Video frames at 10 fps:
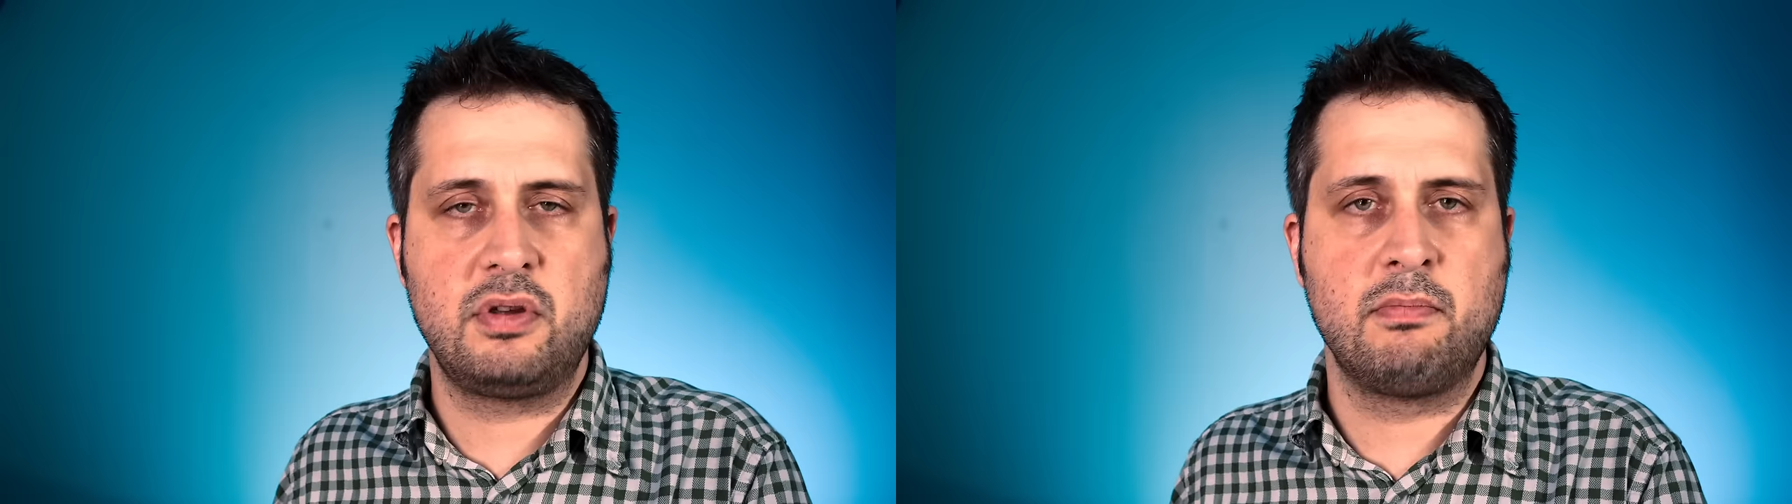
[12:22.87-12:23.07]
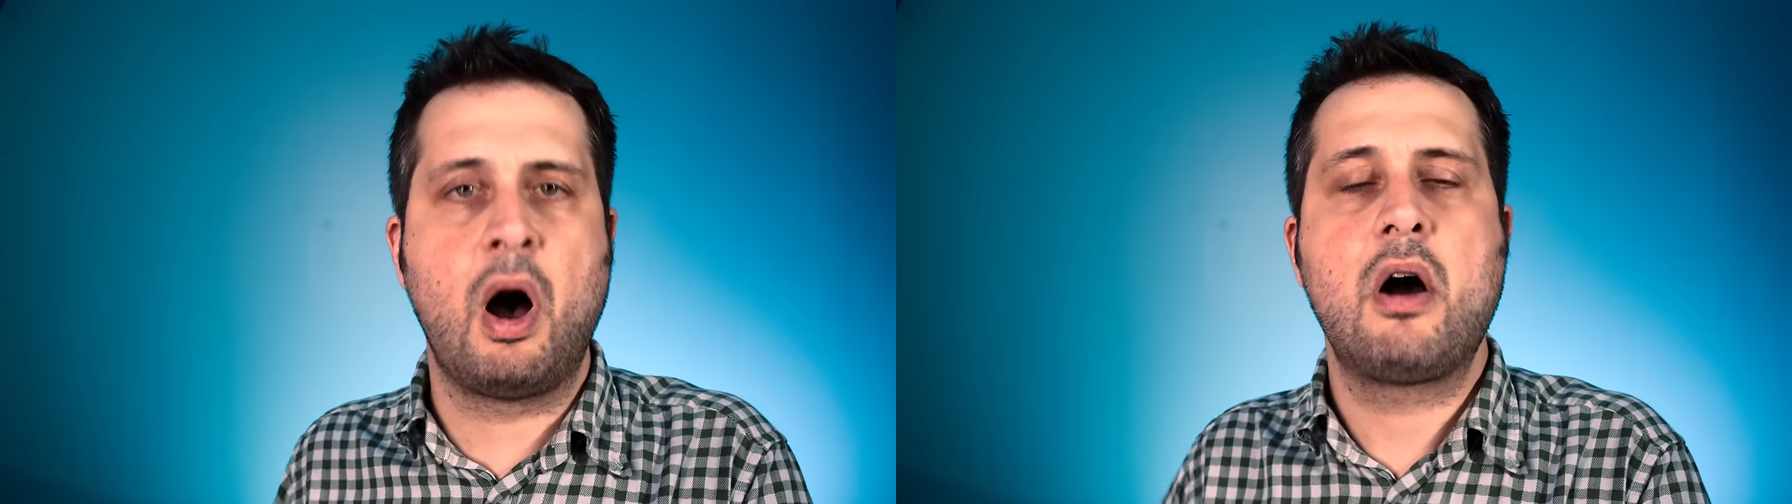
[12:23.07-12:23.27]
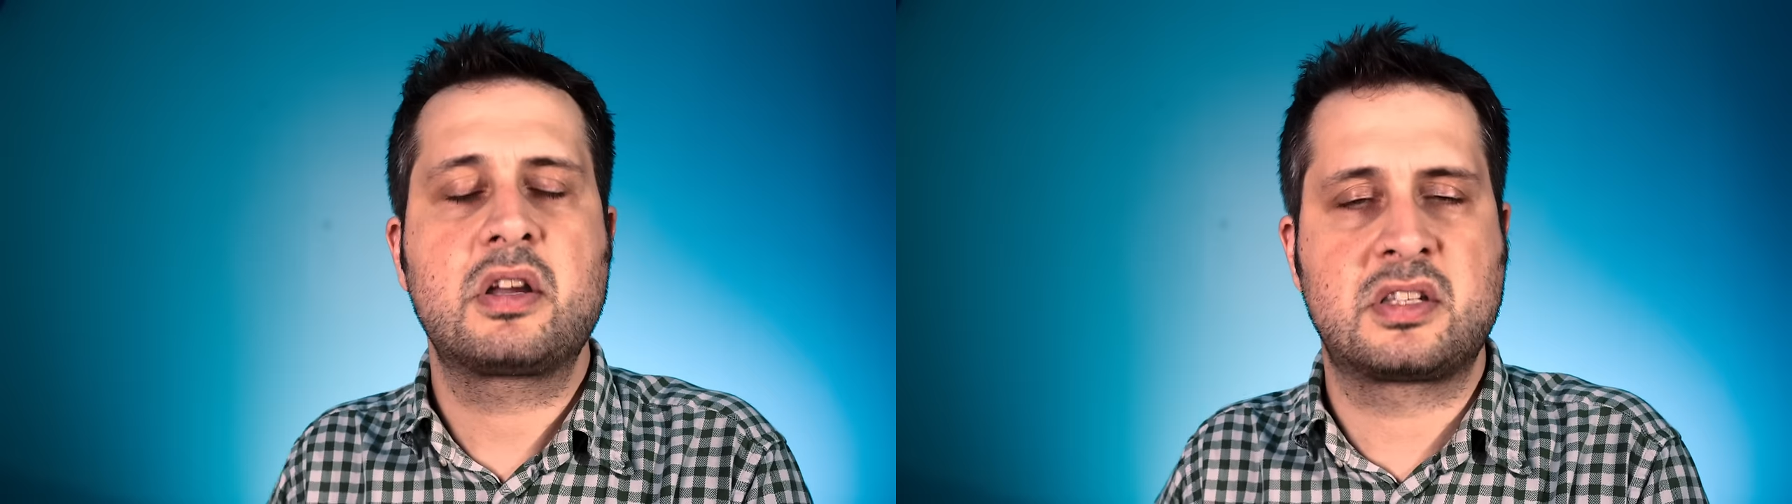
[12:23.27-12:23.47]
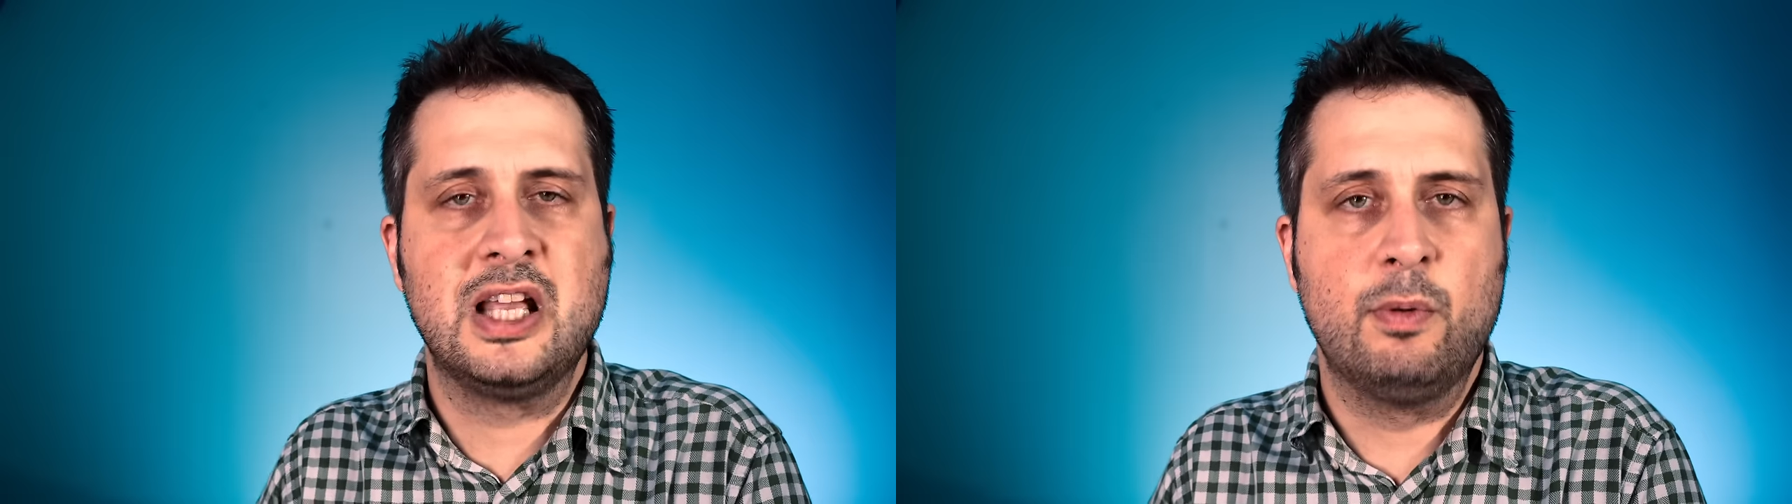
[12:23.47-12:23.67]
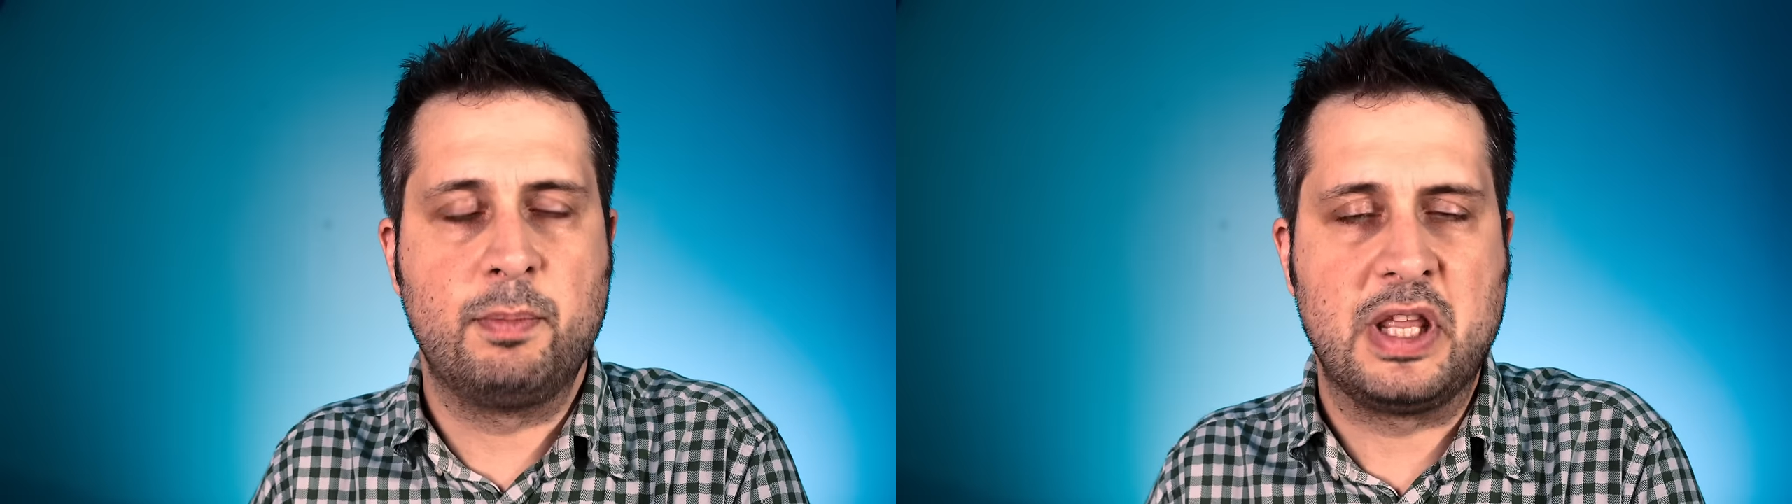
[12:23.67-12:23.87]
Mark
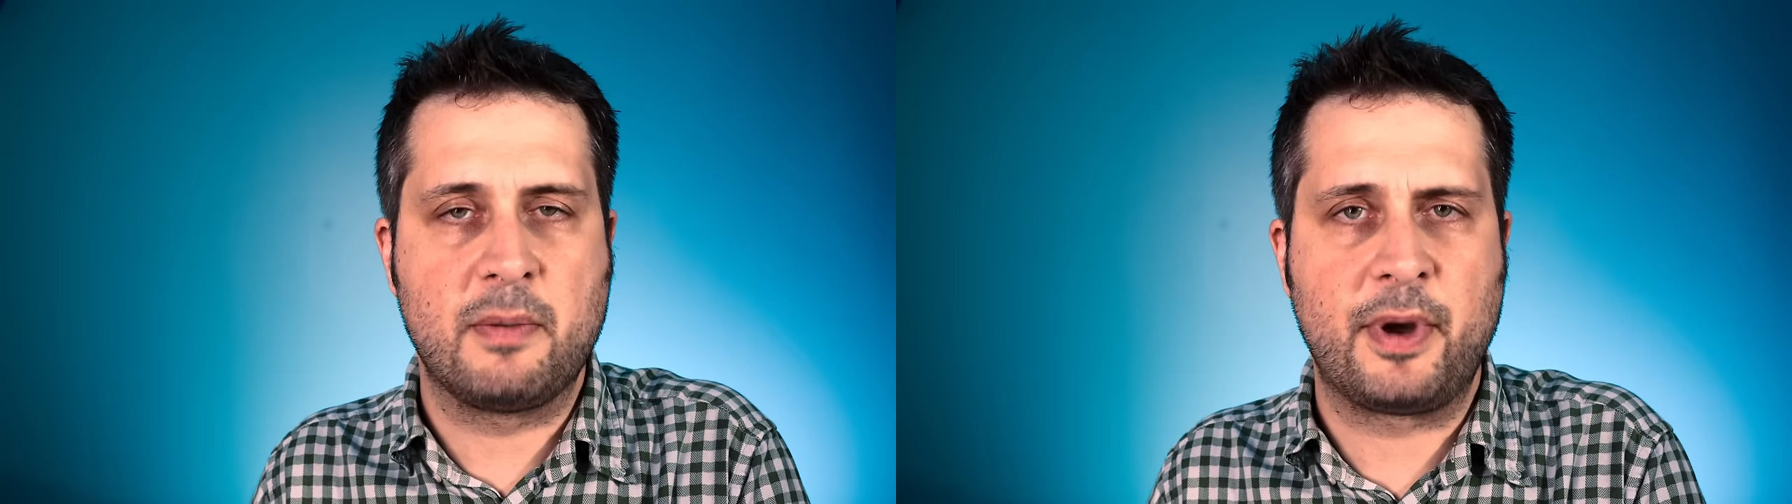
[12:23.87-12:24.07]
Steele would be the